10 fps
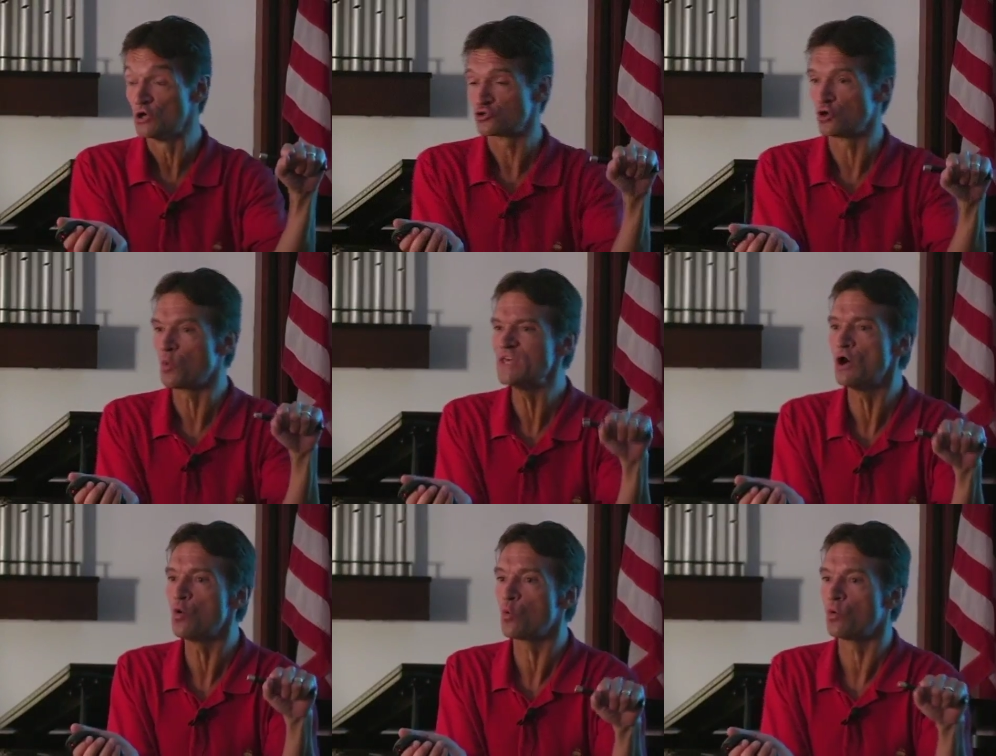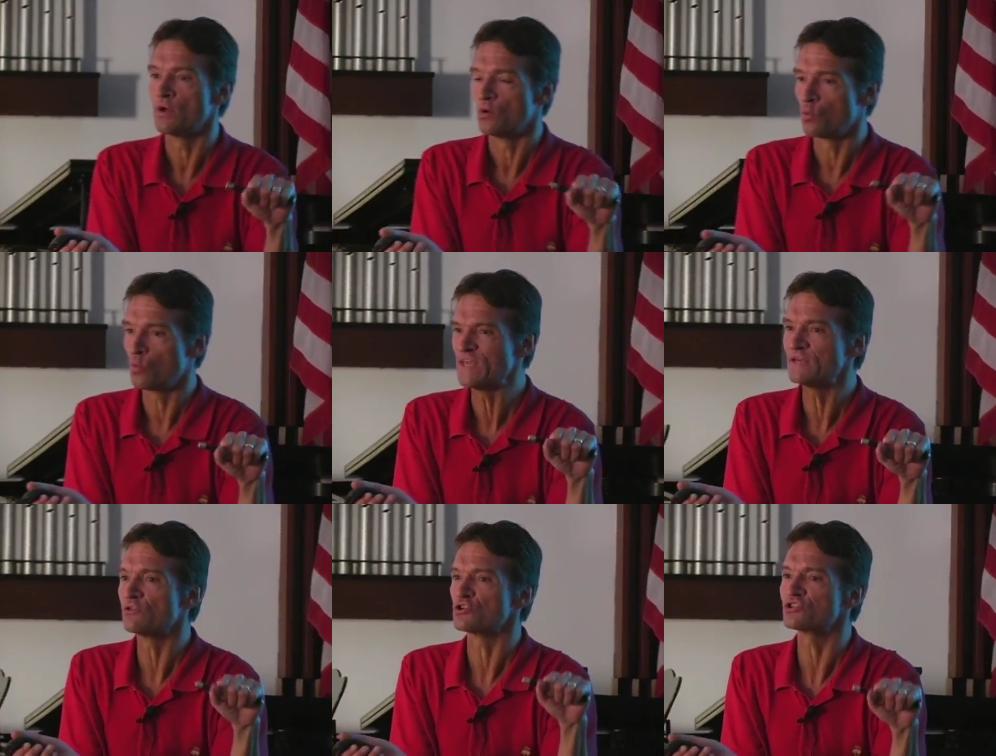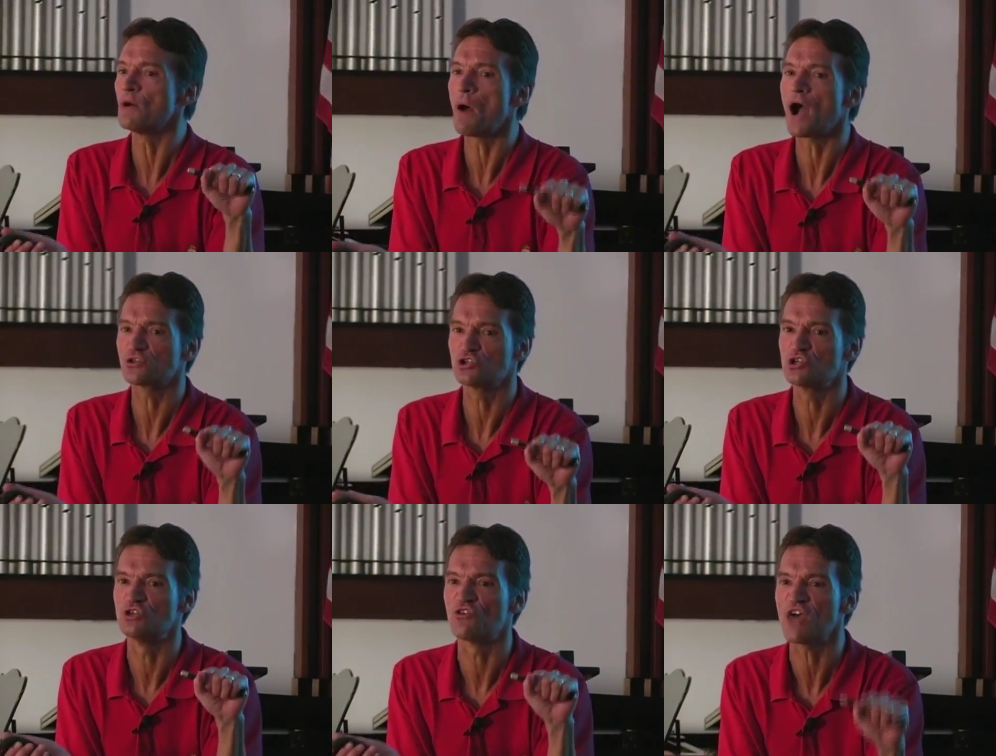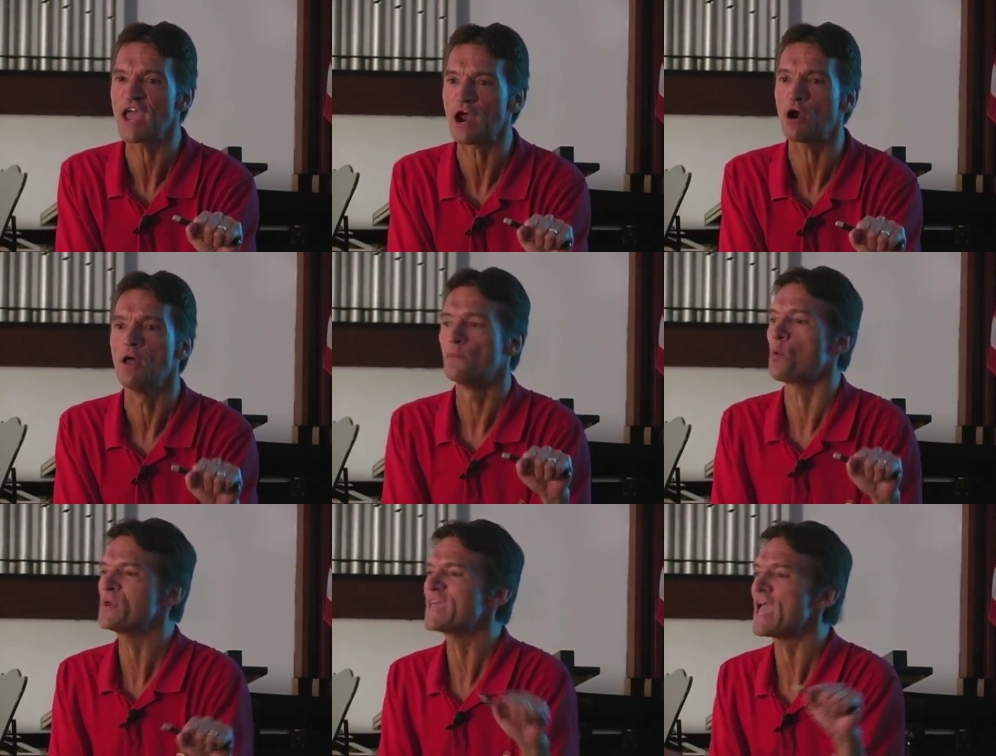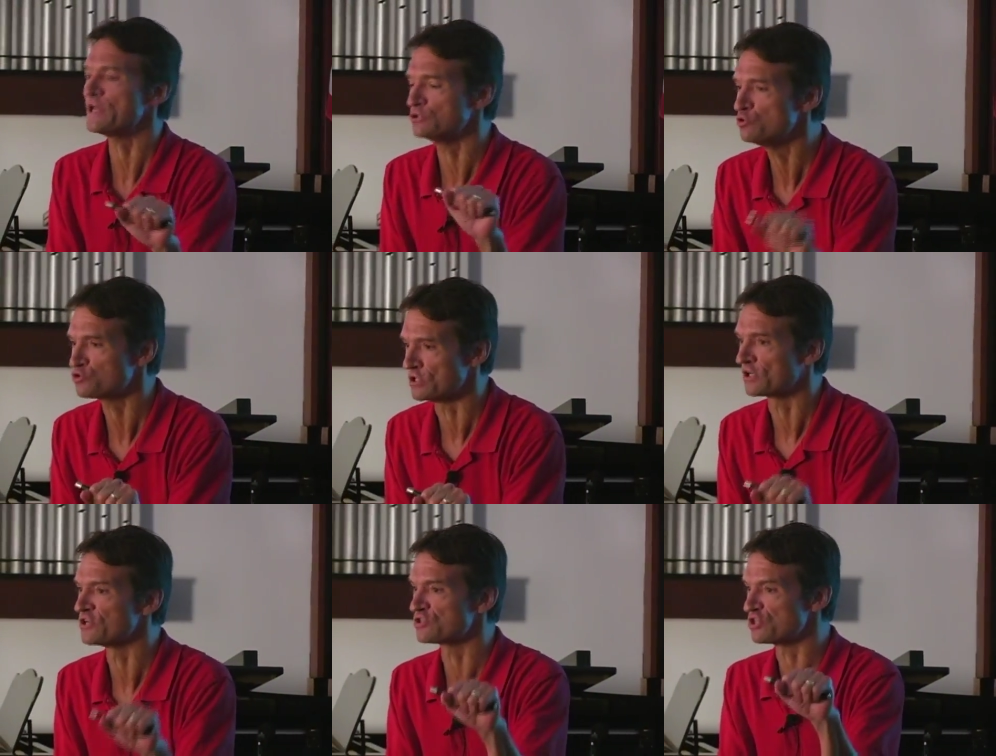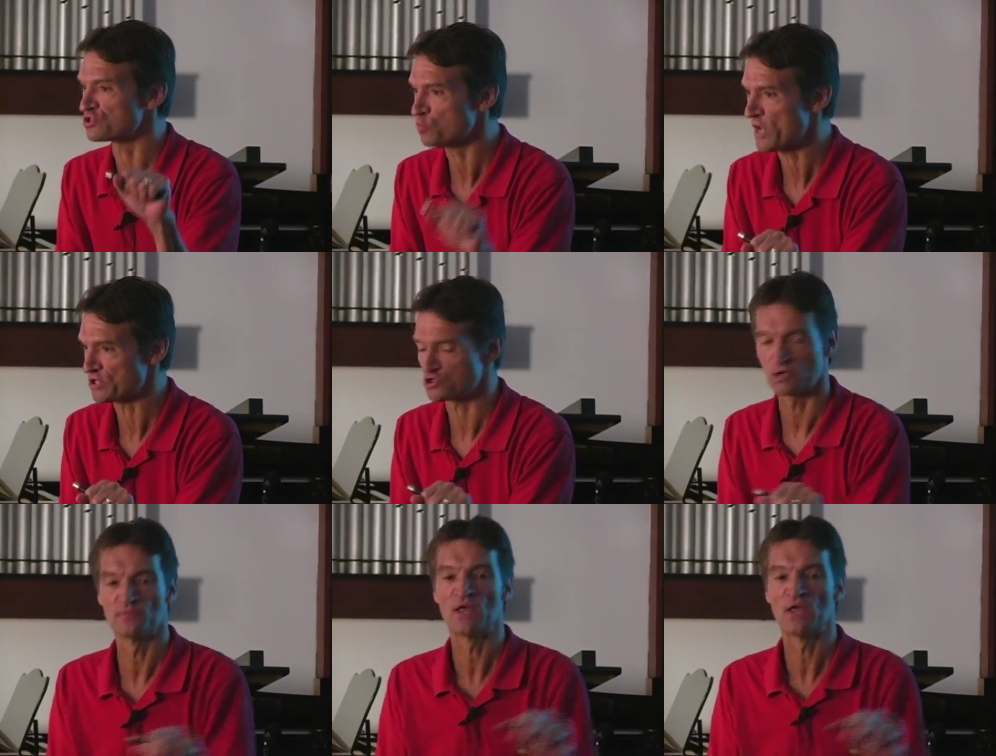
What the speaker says: So there's some oxygen there, but we can't use it because of this switch.